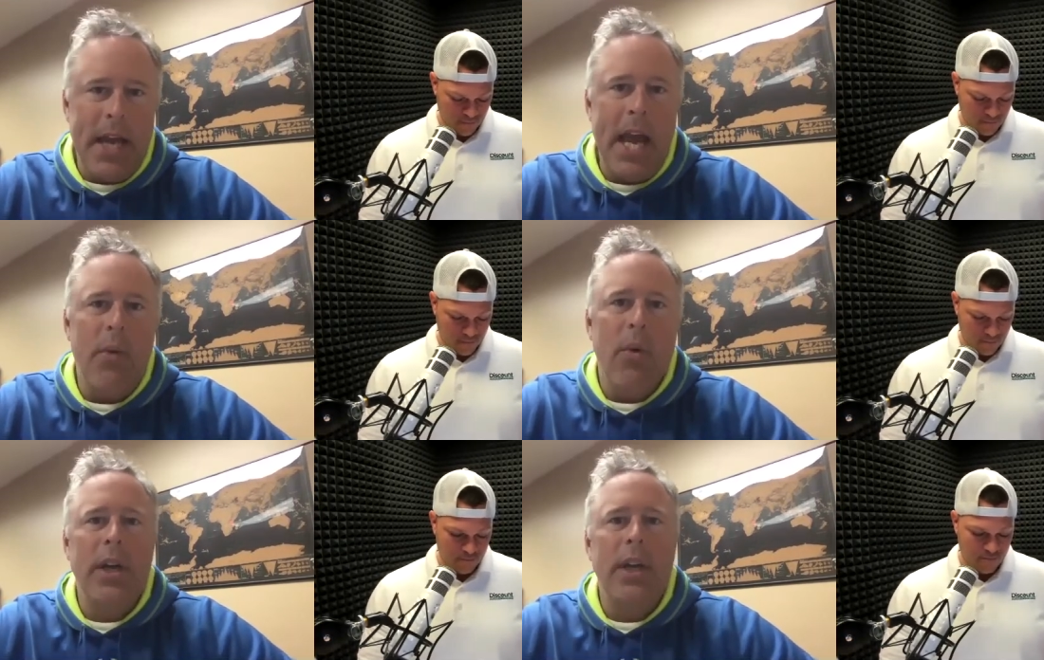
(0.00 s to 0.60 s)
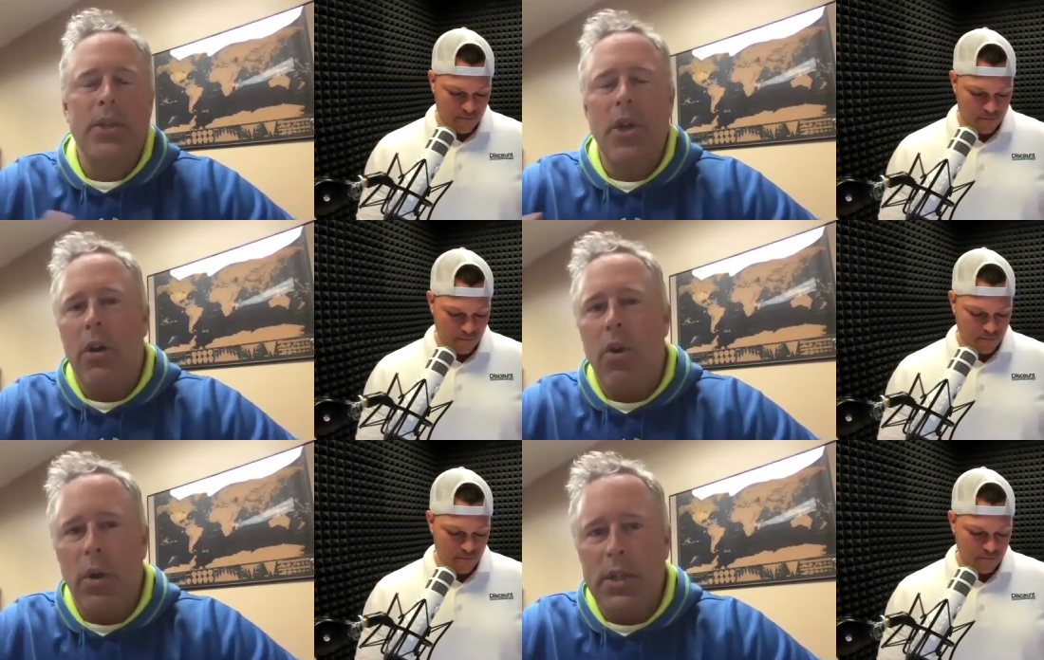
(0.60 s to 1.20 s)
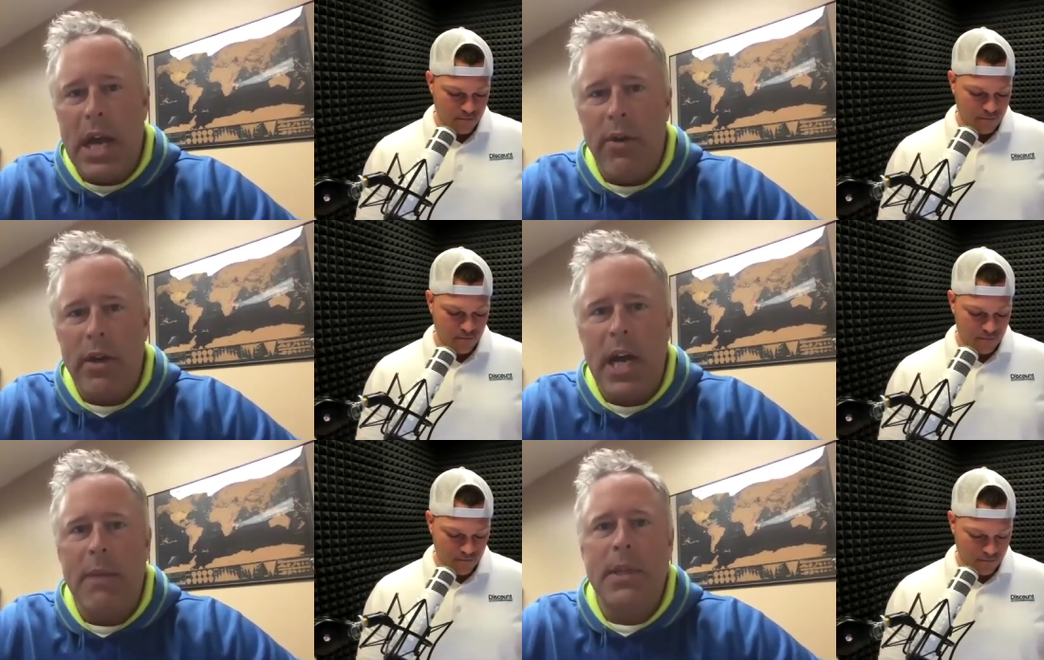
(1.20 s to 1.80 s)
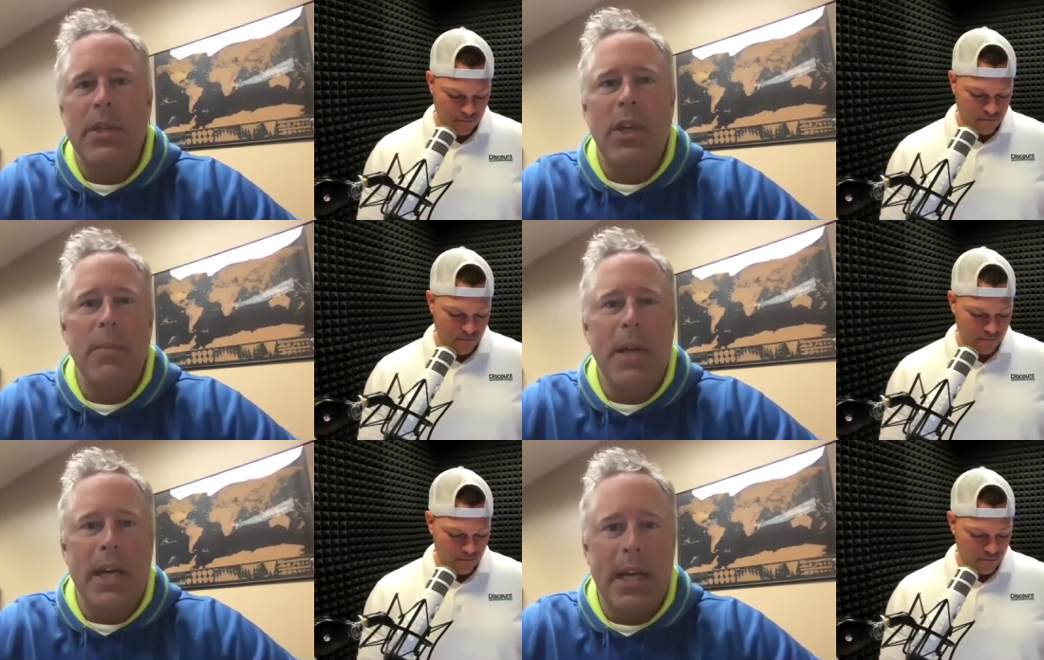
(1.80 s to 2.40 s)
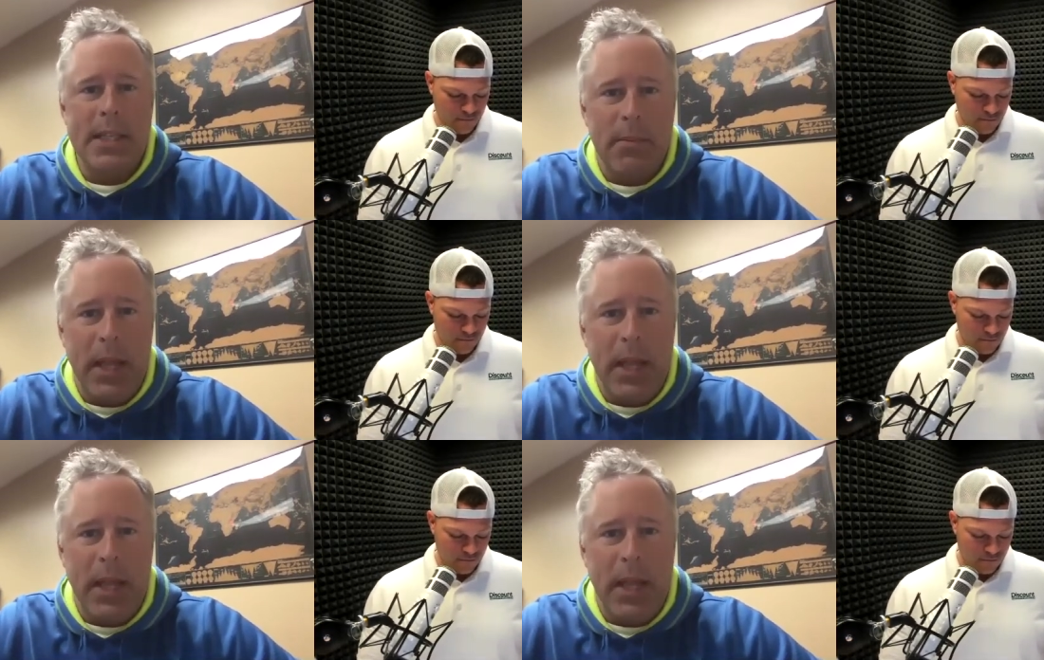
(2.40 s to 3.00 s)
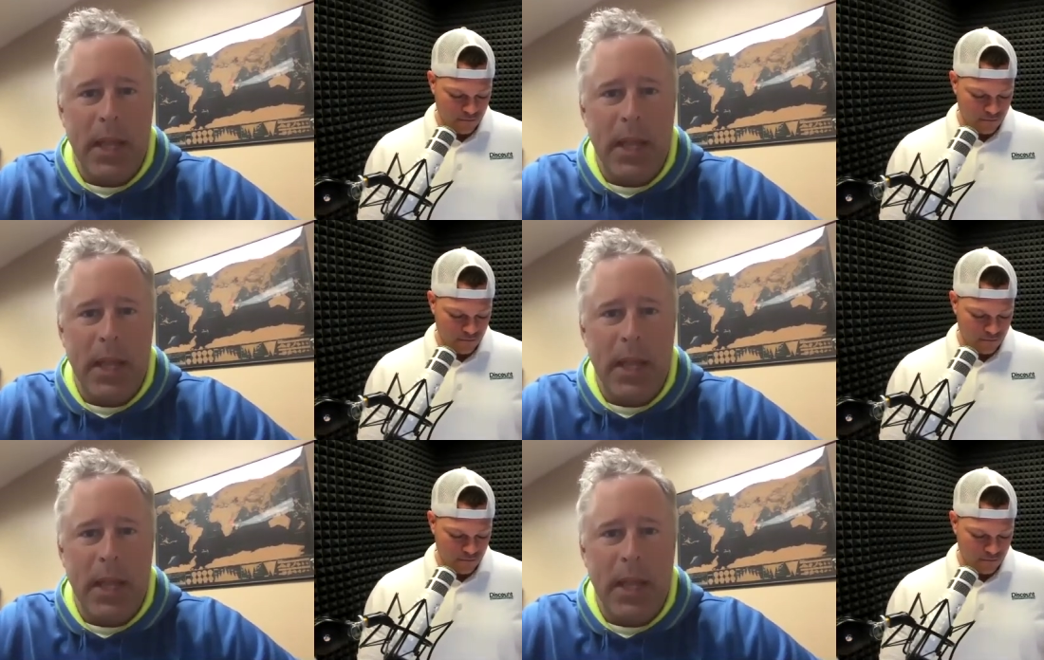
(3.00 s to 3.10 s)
Speaker 1: we're going to install quartz countertops. It's going to be a custom layout.